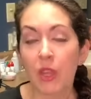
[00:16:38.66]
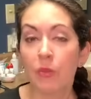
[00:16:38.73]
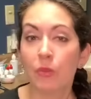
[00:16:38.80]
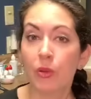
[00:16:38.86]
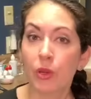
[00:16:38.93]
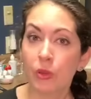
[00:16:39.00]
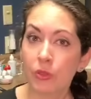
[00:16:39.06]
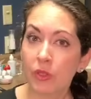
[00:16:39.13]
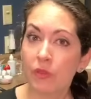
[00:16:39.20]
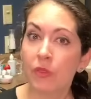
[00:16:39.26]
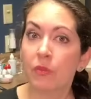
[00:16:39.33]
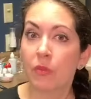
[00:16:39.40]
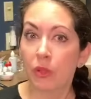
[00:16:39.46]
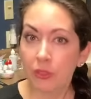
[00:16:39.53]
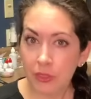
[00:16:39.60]
Pros of the
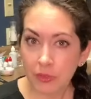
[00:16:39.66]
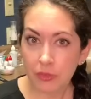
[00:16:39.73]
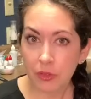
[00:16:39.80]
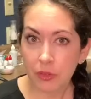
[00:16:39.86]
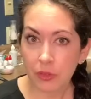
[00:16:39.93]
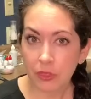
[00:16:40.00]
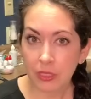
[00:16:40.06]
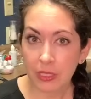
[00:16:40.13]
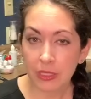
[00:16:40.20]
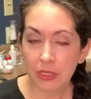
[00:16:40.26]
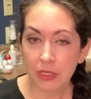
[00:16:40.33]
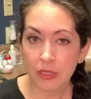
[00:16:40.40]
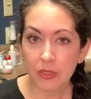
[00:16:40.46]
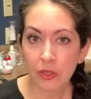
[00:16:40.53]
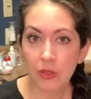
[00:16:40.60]
multifocal
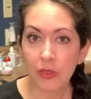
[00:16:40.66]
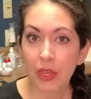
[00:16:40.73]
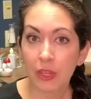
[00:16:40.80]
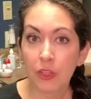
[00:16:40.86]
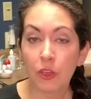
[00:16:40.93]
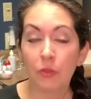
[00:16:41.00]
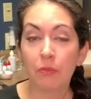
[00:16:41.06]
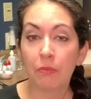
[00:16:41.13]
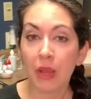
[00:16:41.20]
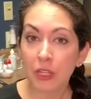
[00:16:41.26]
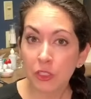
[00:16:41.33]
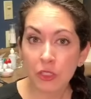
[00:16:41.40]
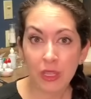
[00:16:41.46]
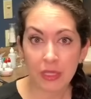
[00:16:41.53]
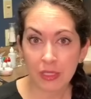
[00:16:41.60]
lenses are that you're
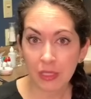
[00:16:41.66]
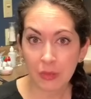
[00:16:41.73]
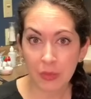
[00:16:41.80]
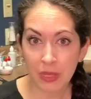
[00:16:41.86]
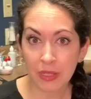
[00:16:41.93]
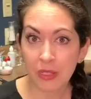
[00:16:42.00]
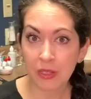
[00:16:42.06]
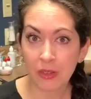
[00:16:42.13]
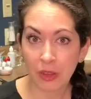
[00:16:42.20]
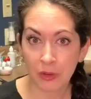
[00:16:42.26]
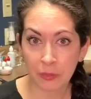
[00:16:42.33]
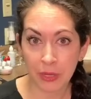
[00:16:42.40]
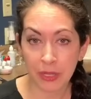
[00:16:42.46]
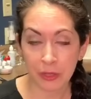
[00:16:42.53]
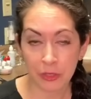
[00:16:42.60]
much less dependent on
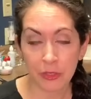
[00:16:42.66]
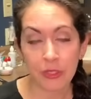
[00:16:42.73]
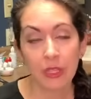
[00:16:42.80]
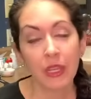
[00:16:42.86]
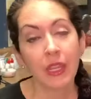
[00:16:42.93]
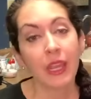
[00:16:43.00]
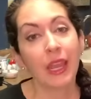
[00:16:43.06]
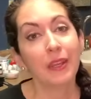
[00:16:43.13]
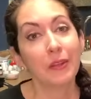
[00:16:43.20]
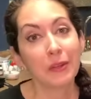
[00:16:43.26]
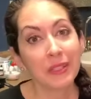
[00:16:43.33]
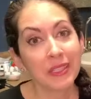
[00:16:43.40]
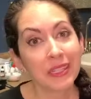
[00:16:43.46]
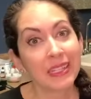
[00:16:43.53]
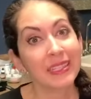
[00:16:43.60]
readers. And
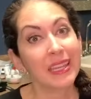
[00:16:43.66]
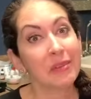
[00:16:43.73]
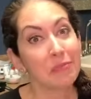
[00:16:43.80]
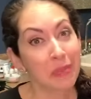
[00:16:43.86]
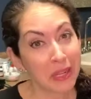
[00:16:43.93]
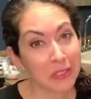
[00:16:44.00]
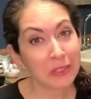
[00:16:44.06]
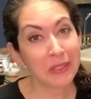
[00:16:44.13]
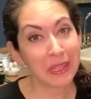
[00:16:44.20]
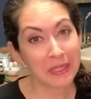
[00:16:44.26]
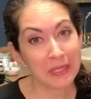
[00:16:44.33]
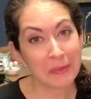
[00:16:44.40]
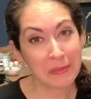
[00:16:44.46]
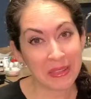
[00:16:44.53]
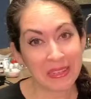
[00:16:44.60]
notice that I say much less
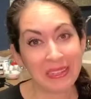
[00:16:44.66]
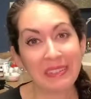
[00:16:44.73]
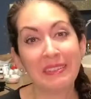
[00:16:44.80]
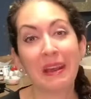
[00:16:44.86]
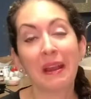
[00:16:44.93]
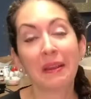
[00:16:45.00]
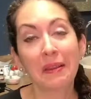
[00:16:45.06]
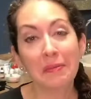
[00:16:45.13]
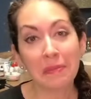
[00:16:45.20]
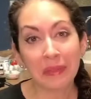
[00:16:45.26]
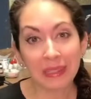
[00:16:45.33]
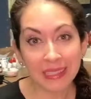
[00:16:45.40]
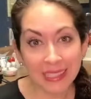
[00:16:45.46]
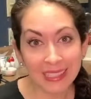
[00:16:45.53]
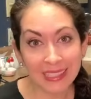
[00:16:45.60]
dependent, not
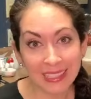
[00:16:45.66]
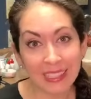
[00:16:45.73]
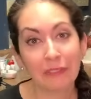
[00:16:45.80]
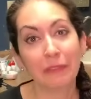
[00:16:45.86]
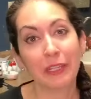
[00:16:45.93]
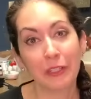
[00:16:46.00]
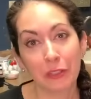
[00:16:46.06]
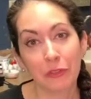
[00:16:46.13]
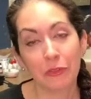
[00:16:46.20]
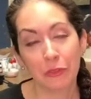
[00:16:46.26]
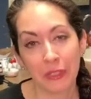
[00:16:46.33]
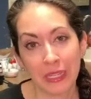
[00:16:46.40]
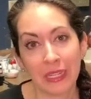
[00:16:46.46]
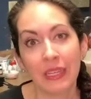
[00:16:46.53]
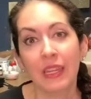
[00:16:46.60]
completely
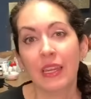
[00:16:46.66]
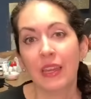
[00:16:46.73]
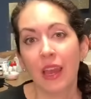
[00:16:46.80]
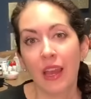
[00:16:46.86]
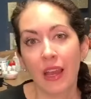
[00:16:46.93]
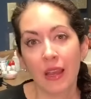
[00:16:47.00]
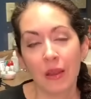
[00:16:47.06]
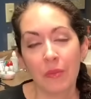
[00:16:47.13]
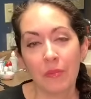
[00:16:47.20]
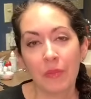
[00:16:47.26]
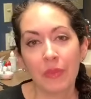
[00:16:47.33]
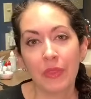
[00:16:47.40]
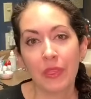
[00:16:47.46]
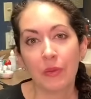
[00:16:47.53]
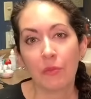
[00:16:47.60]
reader-free.
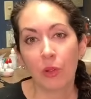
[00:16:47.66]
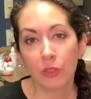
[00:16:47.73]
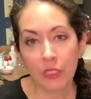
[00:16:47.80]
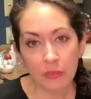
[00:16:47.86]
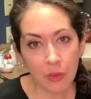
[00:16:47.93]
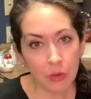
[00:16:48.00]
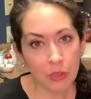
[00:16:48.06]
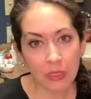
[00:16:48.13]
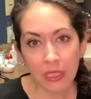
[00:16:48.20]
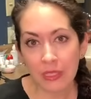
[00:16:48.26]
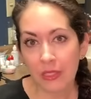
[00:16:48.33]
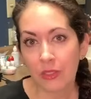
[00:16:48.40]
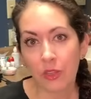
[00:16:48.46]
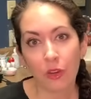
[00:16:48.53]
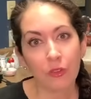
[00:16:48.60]
The multifocal
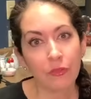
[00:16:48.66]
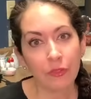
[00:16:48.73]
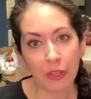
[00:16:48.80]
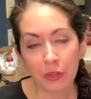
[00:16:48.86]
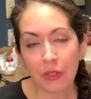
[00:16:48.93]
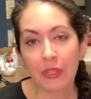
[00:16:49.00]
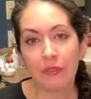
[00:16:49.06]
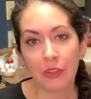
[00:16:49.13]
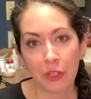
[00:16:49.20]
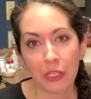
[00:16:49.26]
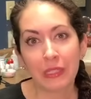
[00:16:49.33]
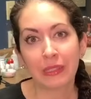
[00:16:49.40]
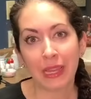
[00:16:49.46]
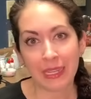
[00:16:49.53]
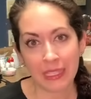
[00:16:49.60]
lenses are very, very
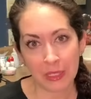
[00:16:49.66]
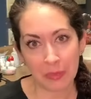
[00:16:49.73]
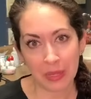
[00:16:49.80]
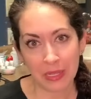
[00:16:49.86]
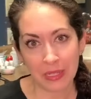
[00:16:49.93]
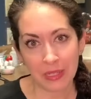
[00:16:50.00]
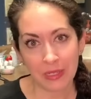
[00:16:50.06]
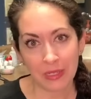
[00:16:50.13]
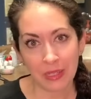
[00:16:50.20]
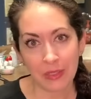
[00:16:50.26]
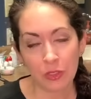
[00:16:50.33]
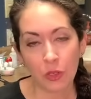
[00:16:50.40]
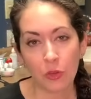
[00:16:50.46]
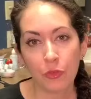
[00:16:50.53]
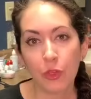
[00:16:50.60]
light dependent. And
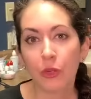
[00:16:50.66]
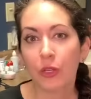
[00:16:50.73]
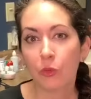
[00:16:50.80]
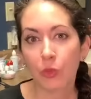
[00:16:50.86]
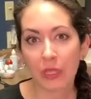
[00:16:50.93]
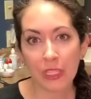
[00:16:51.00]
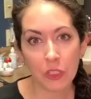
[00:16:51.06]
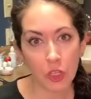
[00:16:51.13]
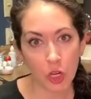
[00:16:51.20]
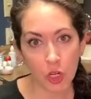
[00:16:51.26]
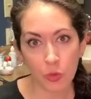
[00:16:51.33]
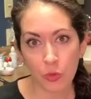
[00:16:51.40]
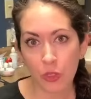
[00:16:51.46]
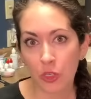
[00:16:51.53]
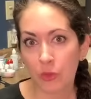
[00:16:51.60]
so if you're in a really dark
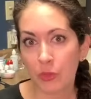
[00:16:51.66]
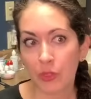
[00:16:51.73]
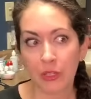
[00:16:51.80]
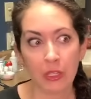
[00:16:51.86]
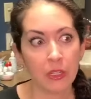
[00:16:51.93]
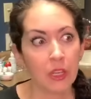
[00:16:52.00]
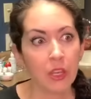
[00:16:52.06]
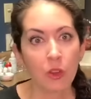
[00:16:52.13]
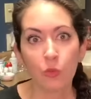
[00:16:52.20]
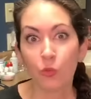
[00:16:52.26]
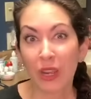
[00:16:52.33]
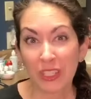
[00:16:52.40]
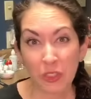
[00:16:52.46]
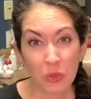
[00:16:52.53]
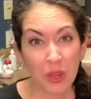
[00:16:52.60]
room, you're in a
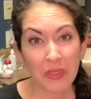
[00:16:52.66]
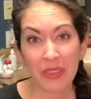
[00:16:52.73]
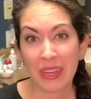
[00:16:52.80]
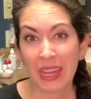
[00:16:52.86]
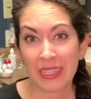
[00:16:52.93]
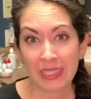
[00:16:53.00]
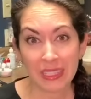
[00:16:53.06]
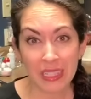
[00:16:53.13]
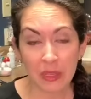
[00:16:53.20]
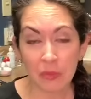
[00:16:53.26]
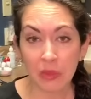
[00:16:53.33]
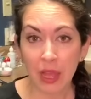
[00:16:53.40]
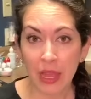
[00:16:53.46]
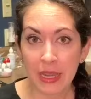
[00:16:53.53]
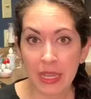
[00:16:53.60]
restaurant that has dim
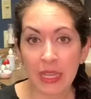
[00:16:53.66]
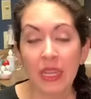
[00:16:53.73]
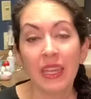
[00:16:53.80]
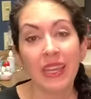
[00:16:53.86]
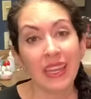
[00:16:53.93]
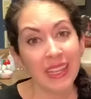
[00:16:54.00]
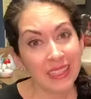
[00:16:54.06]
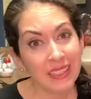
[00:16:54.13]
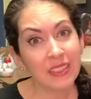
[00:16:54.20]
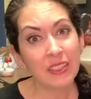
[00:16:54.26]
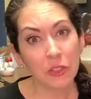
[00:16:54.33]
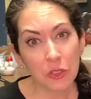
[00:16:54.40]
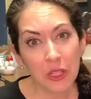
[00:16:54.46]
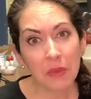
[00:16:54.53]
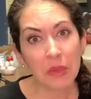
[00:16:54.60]
lighting, it's
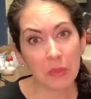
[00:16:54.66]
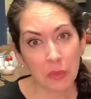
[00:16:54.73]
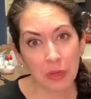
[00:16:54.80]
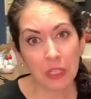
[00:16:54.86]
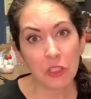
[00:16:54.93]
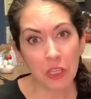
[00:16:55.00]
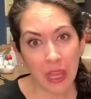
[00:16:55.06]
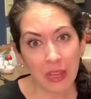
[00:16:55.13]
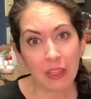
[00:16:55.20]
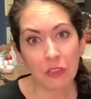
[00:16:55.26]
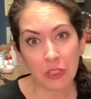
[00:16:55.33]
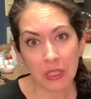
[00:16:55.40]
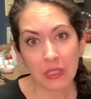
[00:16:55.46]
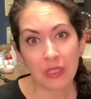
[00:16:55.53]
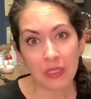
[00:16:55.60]
still going to be pretty
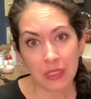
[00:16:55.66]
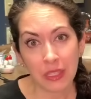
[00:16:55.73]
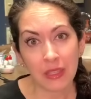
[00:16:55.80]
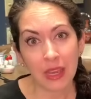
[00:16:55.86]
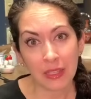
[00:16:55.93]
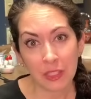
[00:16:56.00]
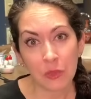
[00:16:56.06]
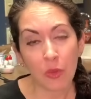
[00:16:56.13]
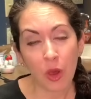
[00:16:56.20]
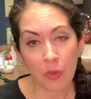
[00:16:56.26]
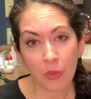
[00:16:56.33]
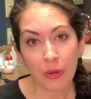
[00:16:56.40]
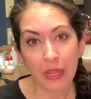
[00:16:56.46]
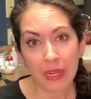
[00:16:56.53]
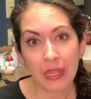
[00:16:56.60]
challenging to see that small
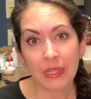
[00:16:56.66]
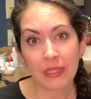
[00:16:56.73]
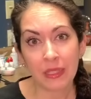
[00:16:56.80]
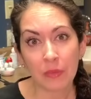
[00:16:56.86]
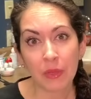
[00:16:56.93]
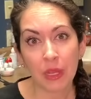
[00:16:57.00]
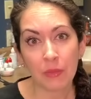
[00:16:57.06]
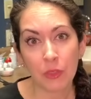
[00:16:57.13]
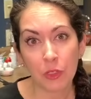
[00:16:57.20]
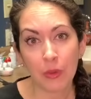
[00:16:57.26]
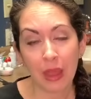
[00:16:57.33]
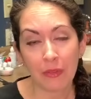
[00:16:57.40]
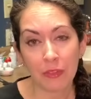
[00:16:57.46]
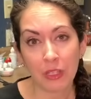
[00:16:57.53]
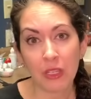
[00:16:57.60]
print. And sometimes you
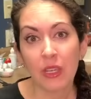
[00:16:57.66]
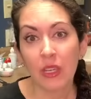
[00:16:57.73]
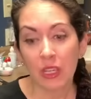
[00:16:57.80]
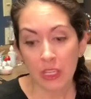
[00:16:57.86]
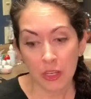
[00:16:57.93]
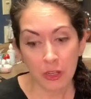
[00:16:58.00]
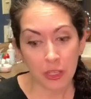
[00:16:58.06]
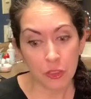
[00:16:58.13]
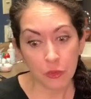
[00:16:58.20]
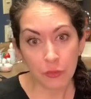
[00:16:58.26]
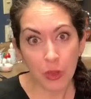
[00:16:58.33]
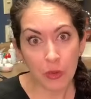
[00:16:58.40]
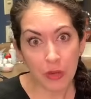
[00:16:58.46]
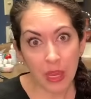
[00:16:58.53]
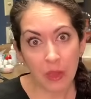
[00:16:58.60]
have to, get
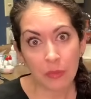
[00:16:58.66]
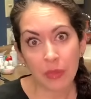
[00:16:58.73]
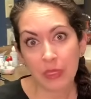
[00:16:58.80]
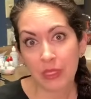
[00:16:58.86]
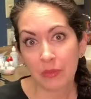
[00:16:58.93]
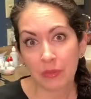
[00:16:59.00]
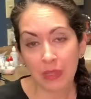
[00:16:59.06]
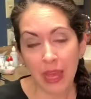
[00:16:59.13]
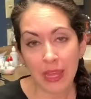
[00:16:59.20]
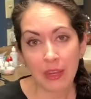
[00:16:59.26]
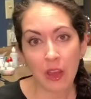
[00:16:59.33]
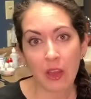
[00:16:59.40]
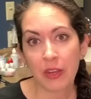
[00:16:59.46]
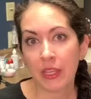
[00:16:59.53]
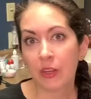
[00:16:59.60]
your phone out and put some light
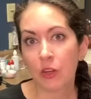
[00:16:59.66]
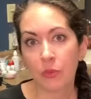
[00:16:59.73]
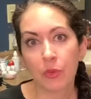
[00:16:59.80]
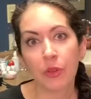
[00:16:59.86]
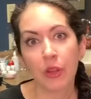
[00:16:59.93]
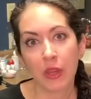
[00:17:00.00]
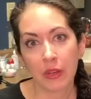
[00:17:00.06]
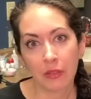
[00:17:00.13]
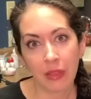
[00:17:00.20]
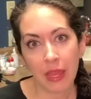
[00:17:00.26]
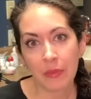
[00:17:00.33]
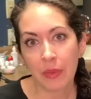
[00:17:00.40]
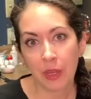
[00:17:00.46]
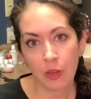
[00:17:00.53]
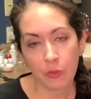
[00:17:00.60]
on it, or put on a light
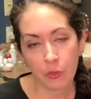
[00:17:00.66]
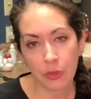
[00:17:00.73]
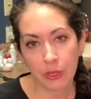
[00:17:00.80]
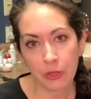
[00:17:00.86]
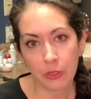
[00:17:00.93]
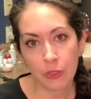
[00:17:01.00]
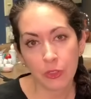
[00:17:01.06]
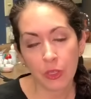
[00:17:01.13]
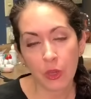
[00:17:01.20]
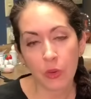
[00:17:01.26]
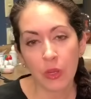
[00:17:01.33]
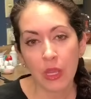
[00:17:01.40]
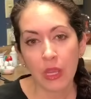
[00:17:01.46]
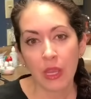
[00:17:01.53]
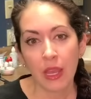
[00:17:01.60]
pair of readers. So
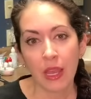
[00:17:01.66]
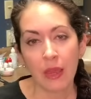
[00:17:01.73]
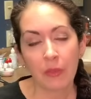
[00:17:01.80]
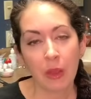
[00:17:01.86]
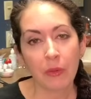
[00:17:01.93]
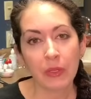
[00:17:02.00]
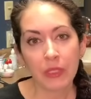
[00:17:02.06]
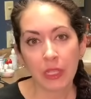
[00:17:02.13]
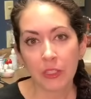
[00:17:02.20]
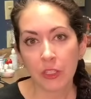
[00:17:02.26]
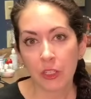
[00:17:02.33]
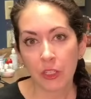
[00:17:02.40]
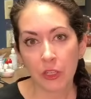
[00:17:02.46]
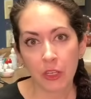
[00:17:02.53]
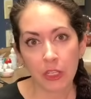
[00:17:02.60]
I always like to
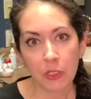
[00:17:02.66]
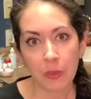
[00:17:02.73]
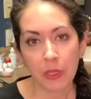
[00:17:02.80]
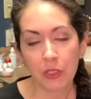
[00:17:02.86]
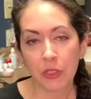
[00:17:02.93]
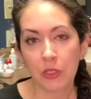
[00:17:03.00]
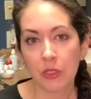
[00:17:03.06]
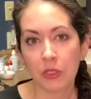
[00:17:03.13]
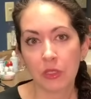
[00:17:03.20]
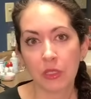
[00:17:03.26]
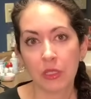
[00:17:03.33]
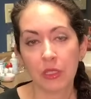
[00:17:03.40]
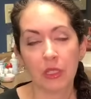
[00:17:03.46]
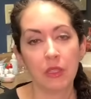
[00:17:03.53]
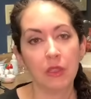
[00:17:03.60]
encourage patients,
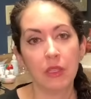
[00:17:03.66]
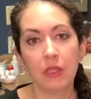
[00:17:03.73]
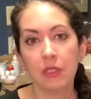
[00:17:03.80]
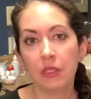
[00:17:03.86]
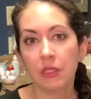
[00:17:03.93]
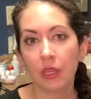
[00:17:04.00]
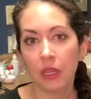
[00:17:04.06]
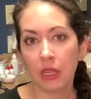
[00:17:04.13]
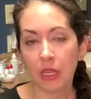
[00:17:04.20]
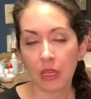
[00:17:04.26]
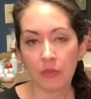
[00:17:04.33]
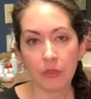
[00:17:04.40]
listen, this is going to give